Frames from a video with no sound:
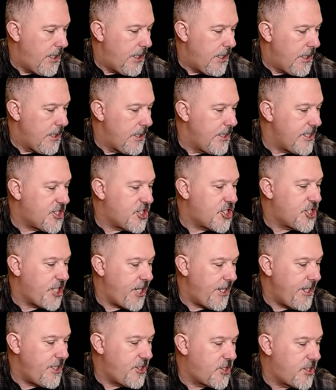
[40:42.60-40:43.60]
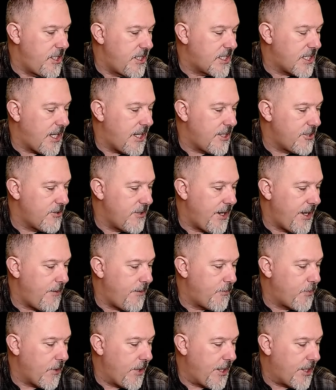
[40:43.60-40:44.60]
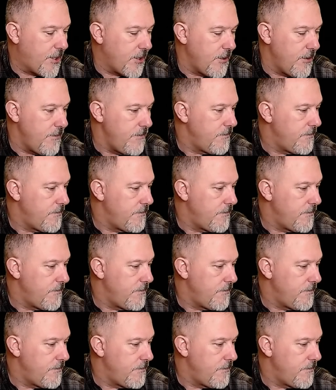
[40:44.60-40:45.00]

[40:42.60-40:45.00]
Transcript: Let's change this one hundred amp breaker.